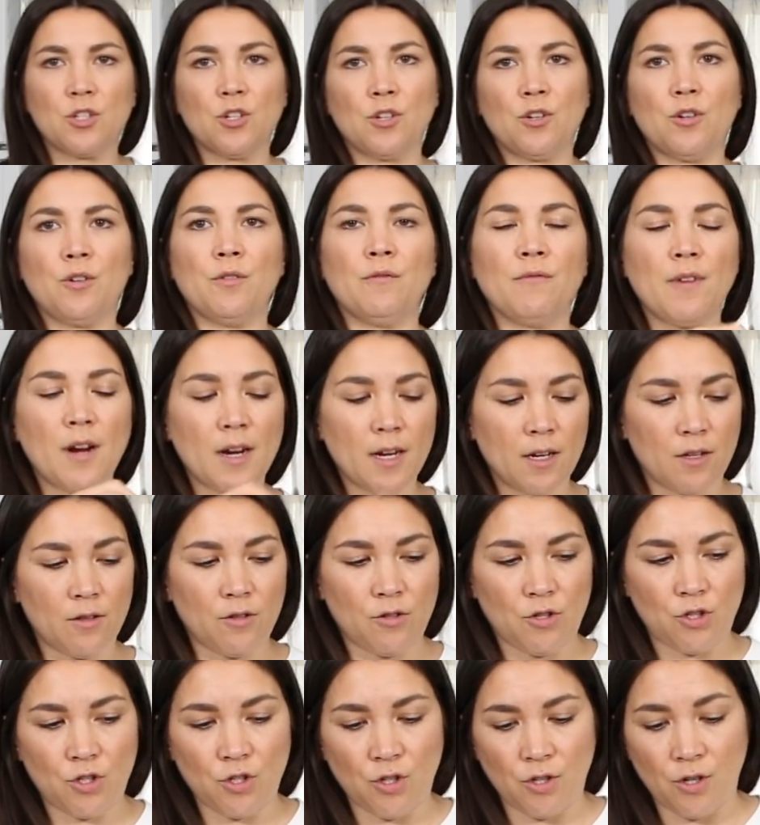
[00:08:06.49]
sugar,
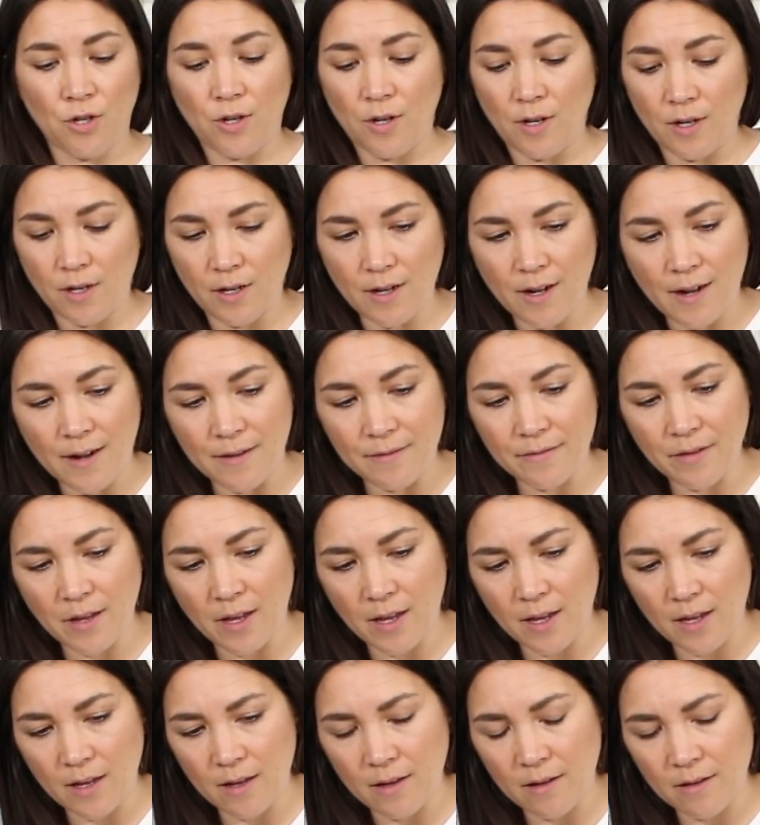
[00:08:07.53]
regular sugar,
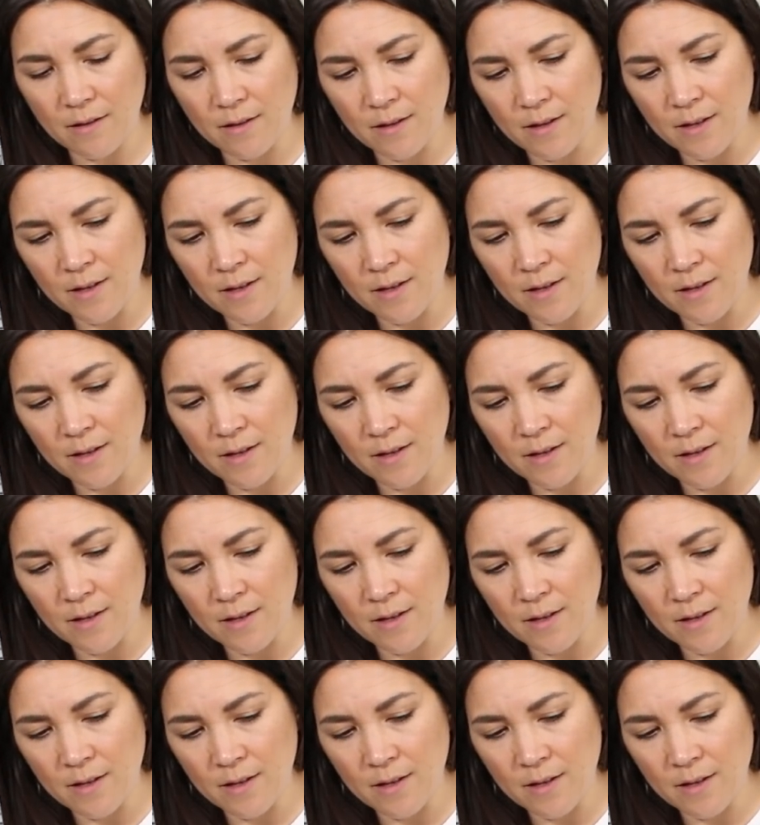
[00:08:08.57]
agave,